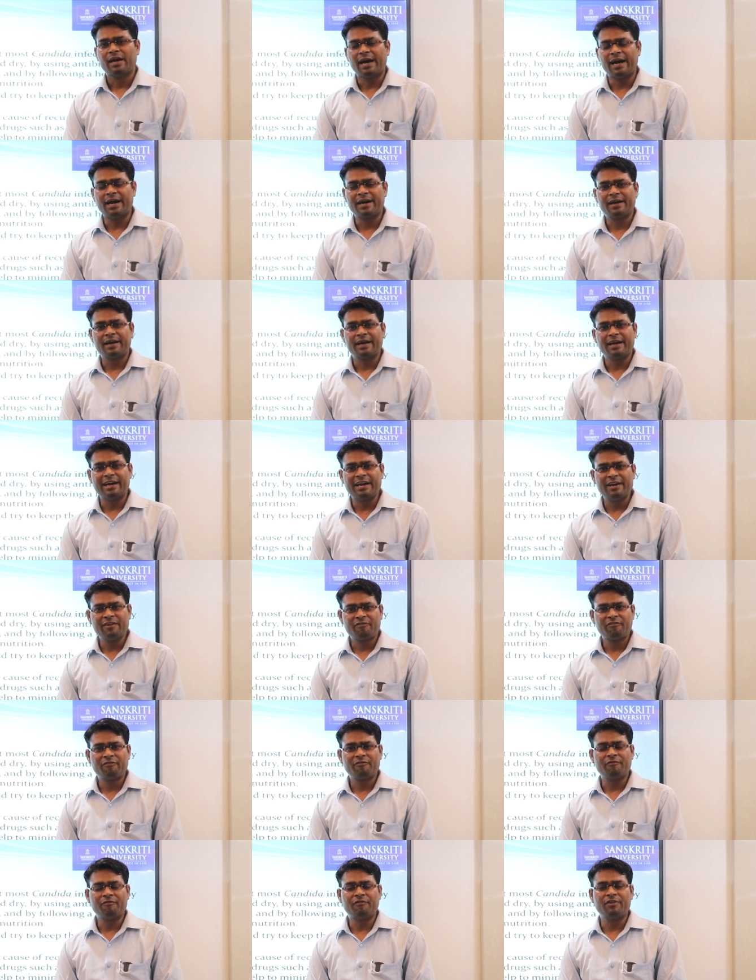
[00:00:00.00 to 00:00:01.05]
and
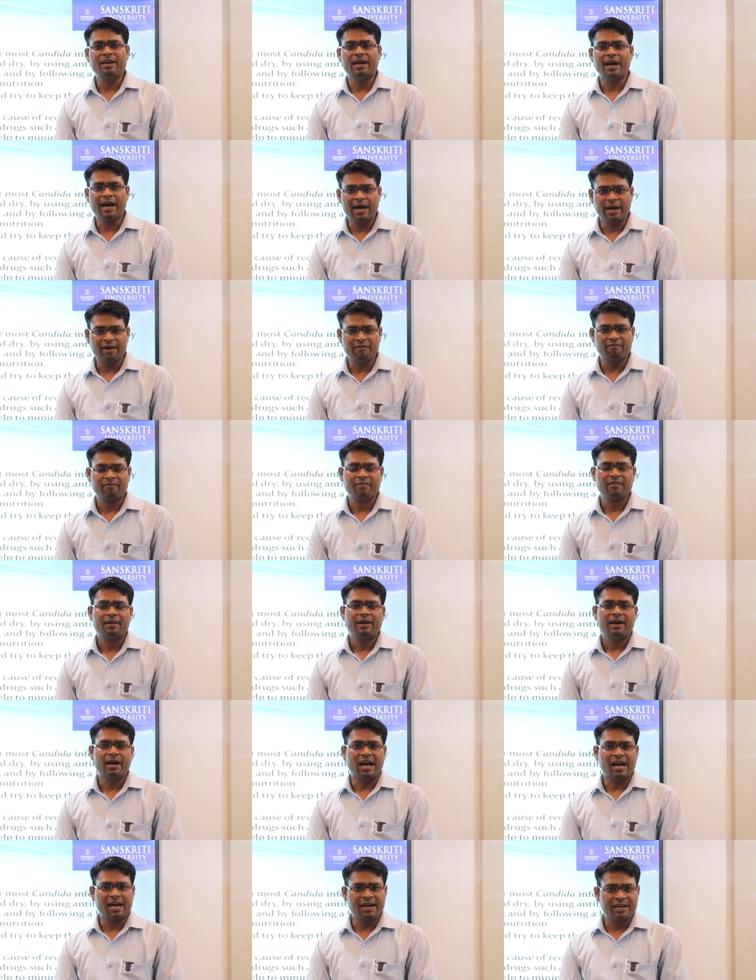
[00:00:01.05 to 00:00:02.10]
if we have
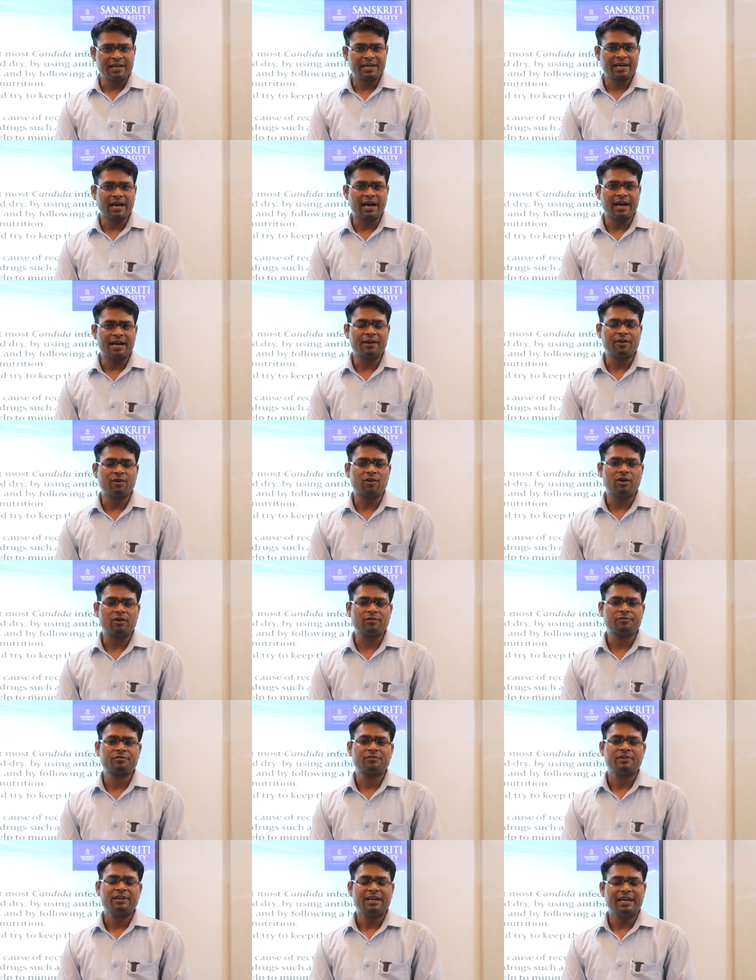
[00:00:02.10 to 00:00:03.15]
any kind
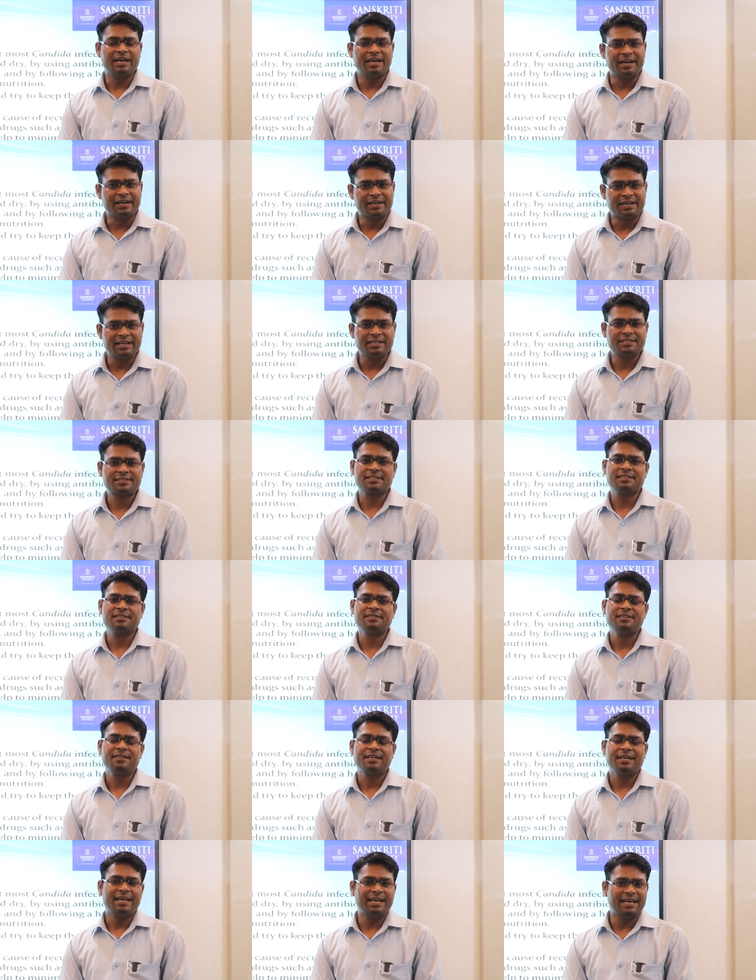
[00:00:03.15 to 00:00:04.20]
of
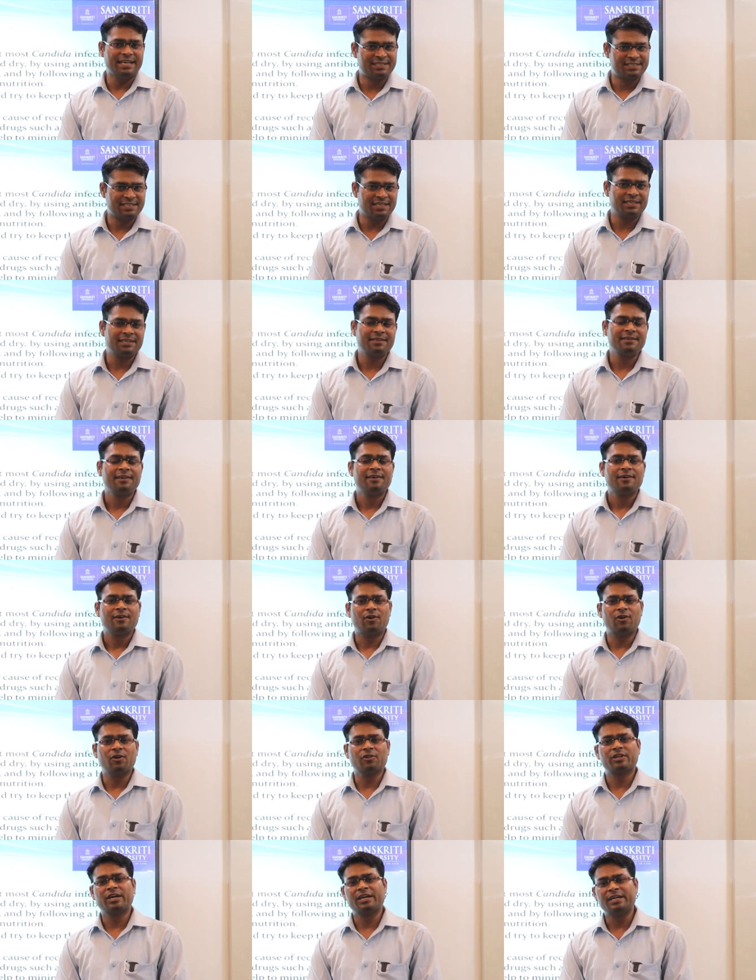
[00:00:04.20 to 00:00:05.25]
irritation, itching
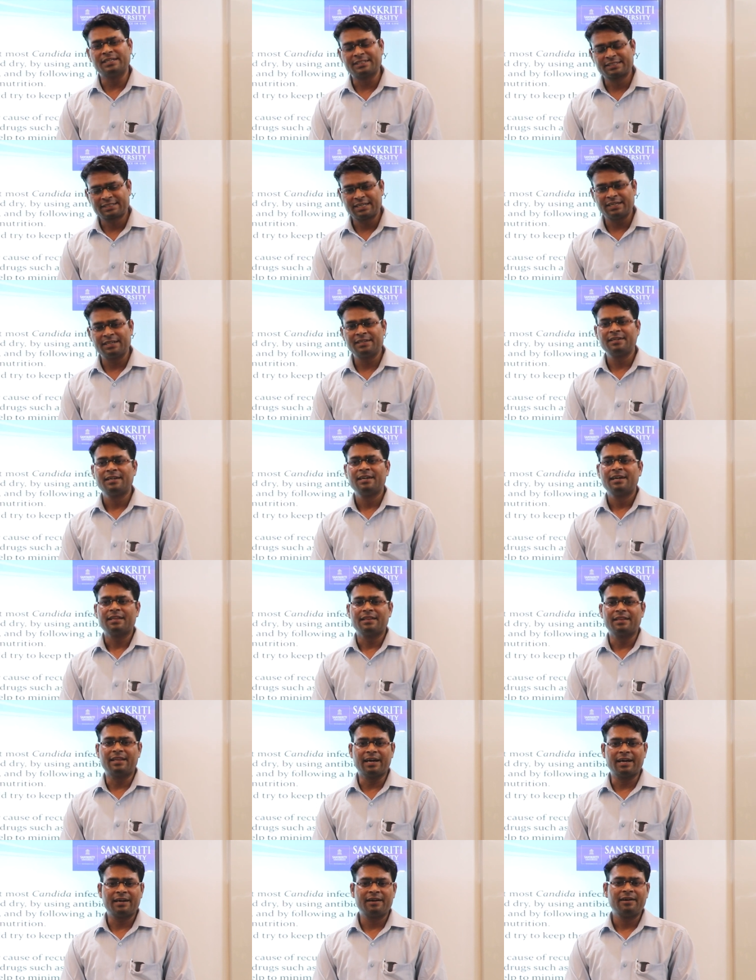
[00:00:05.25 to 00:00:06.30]
on the skin,
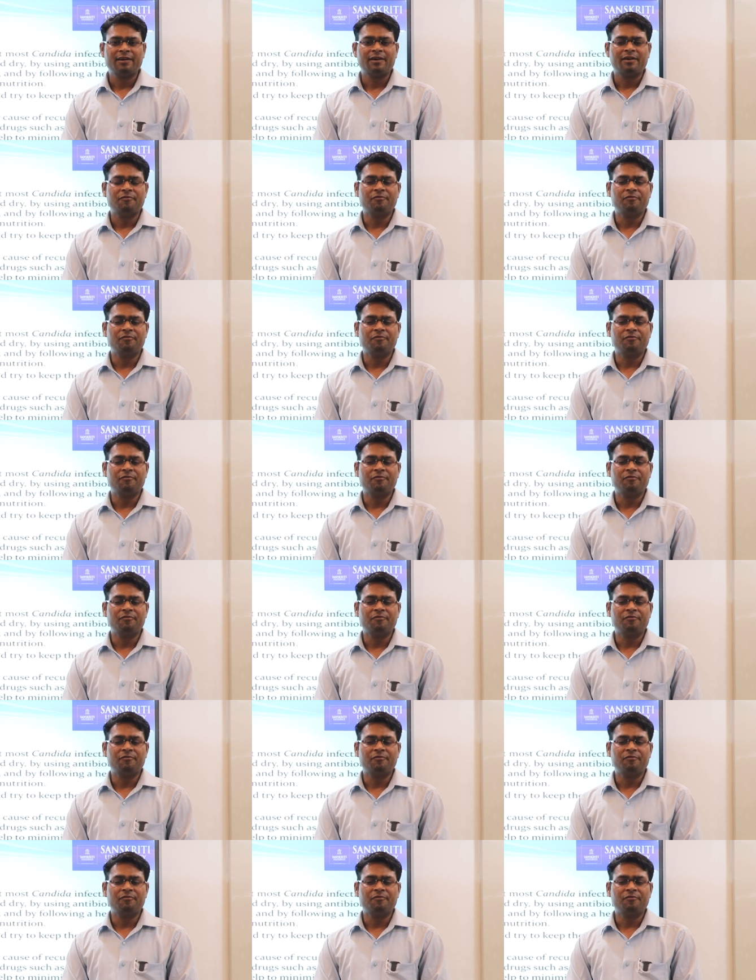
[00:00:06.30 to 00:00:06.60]
then